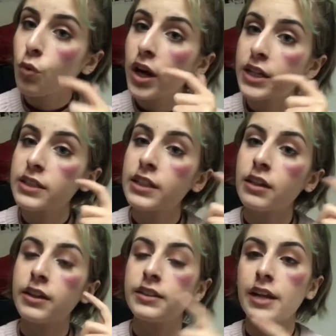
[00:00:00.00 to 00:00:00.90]
white
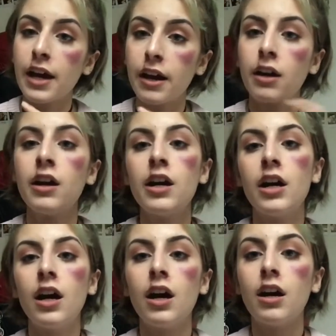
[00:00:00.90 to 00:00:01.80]
here and there
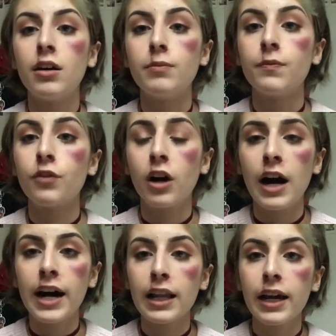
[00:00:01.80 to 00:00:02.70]
for a
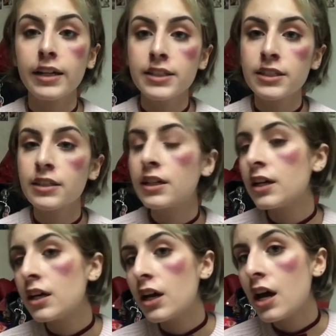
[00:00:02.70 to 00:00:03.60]
highlight.
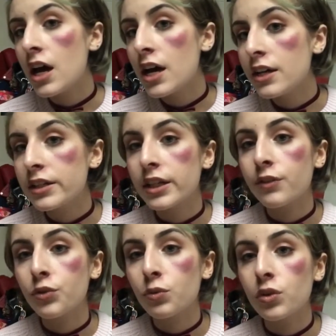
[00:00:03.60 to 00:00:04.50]
And
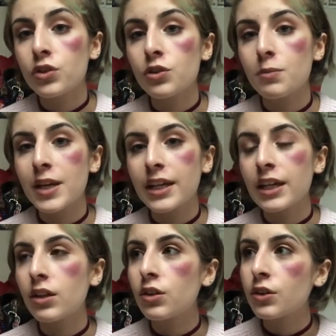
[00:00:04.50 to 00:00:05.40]
if you want to make
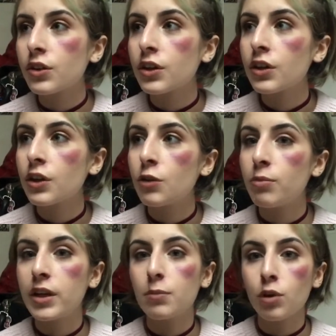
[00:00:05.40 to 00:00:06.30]
it look a
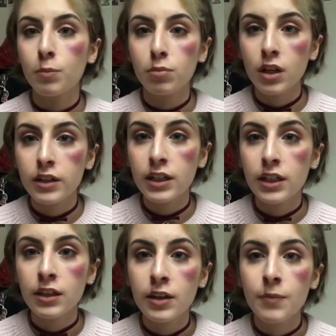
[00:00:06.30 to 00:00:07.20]
bit more bloody,
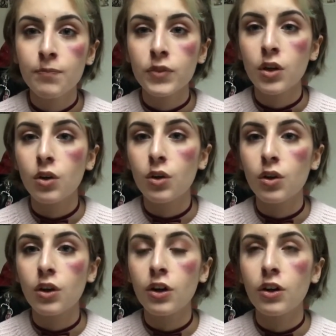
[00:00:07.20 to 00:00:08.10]

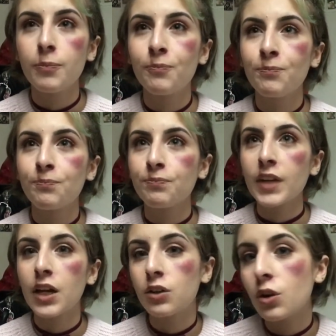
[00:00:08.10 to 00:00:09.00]
or
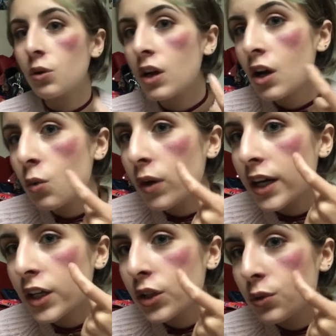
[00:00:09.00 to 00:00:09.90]
I don't know, when I
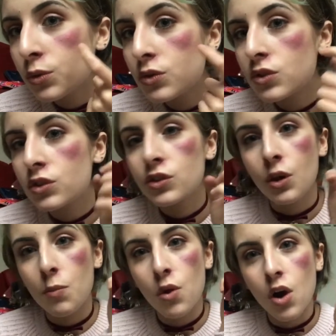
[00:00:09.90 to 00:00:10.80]
use
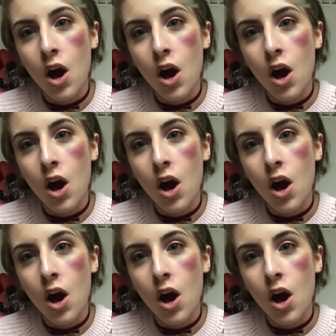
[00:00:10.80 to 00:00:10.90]
some